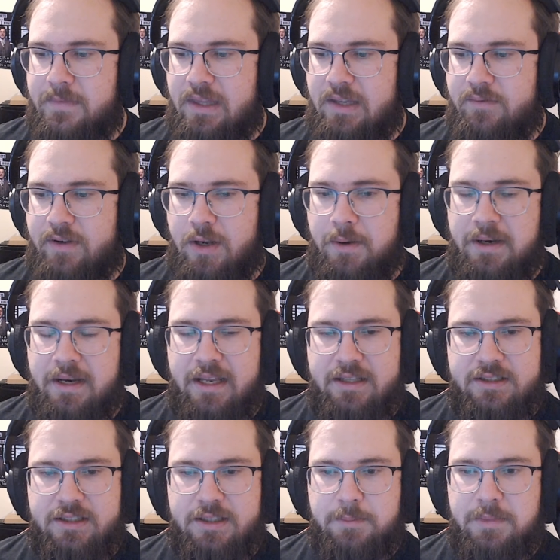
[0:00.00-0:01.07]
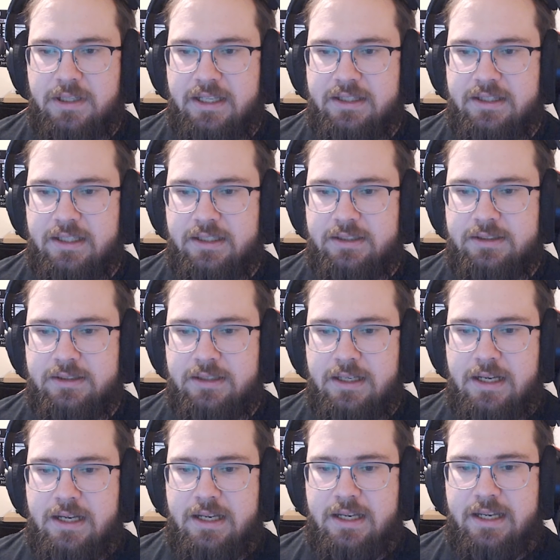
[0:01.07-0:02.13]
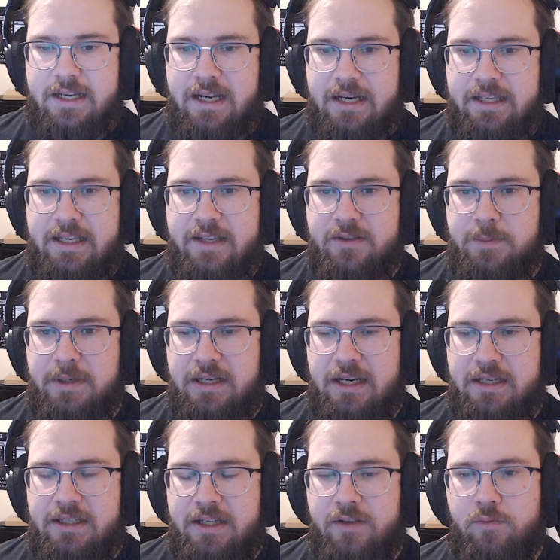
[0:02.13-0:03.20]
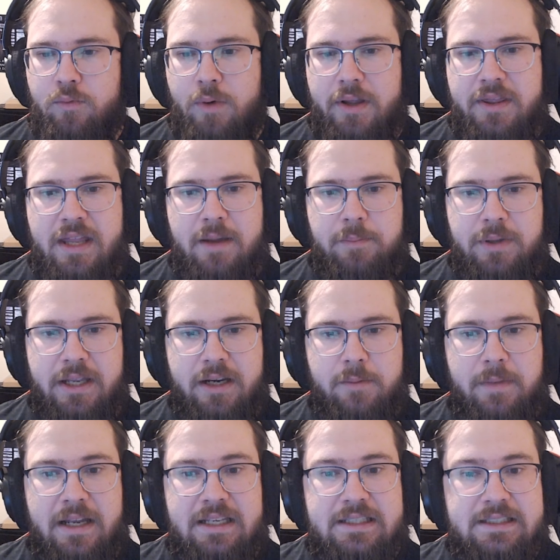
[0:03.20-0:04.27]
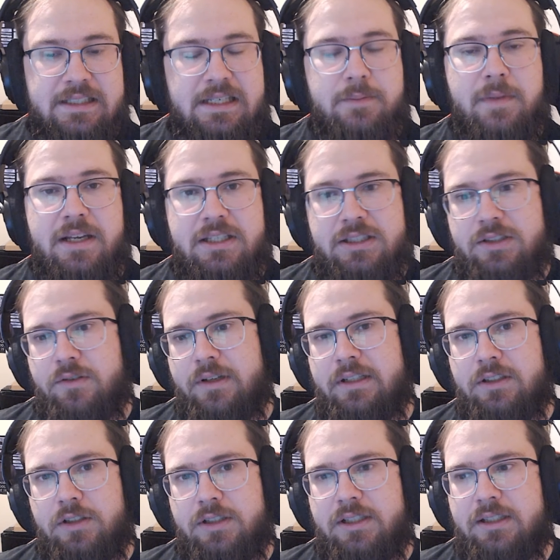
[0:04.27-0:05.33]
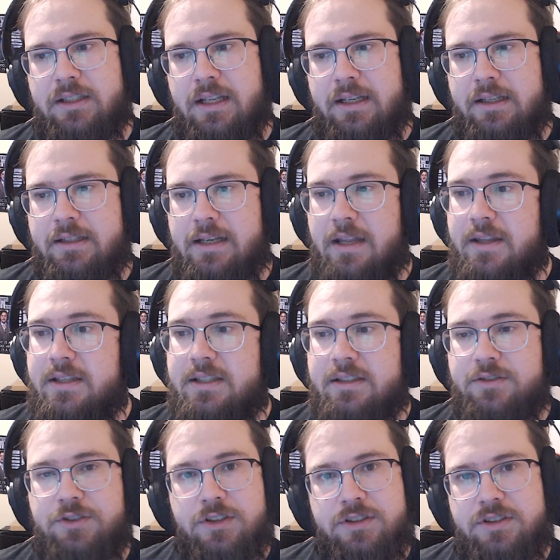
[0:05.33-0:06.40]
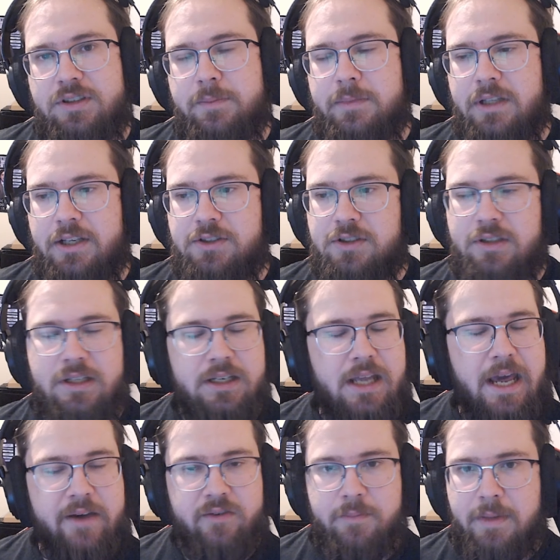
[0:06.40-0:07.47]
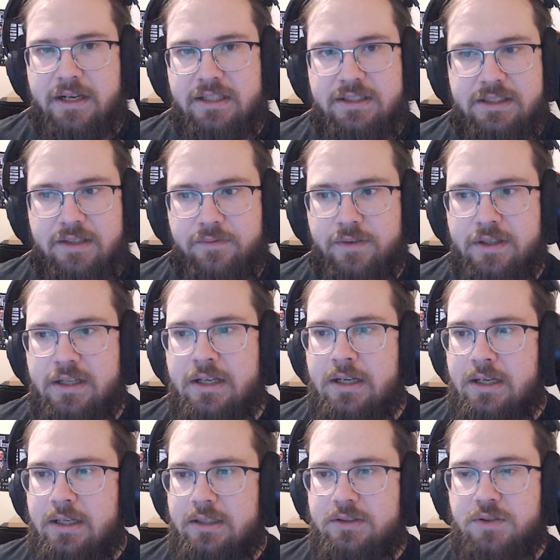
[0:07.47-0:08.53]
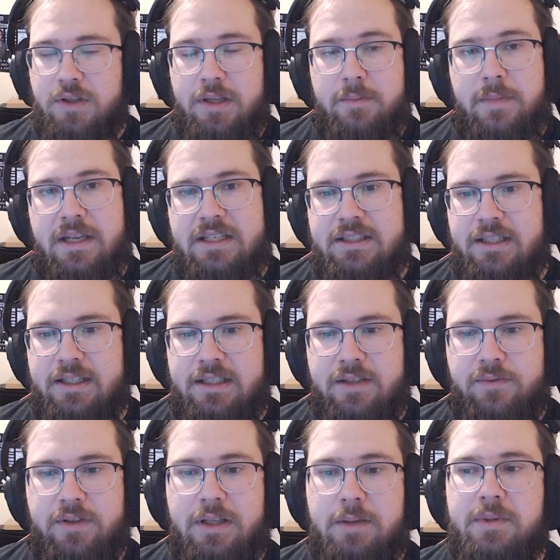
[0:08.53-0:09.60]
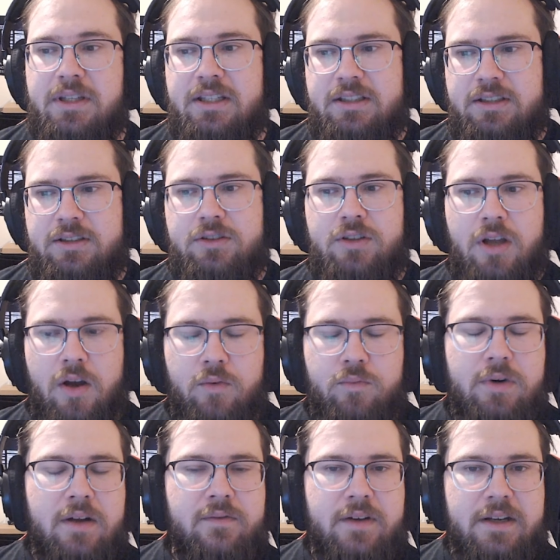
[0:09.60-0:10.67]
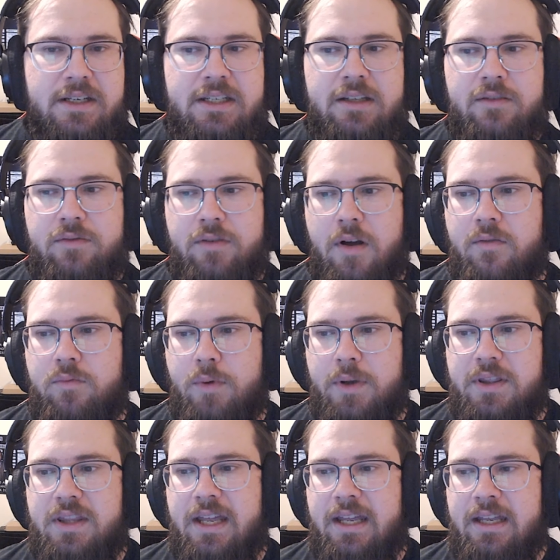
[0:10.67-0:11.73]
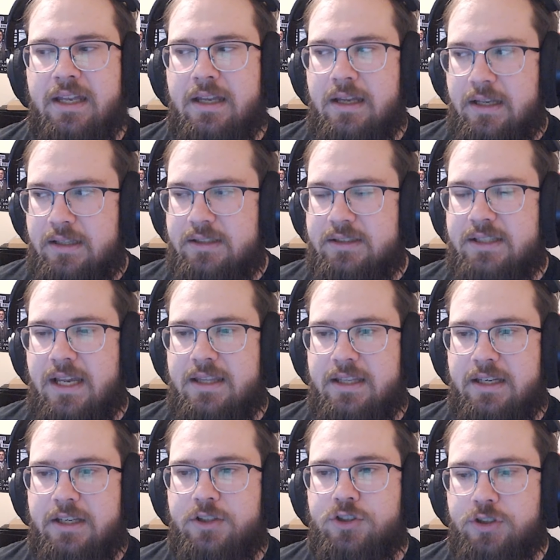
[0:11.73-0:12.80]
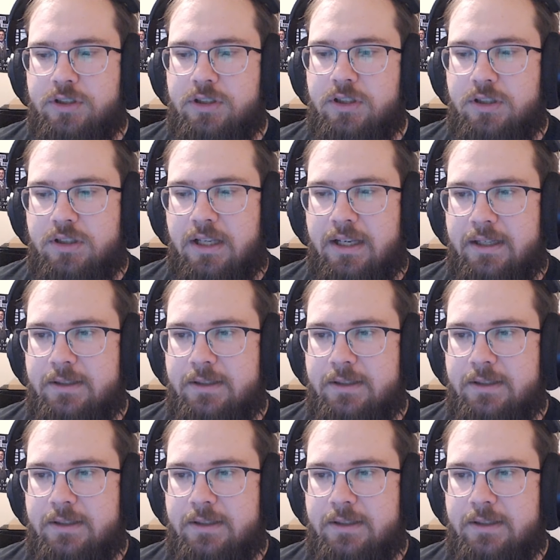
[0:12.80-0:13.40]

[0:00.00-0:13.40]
If I go ahead and simulate this, it kind of gives me an idea of what that player might see my screen looking like. Now this is just a simulation and everybody's different, so they may see it differently, but this is a rough idea of what they say that it should look like.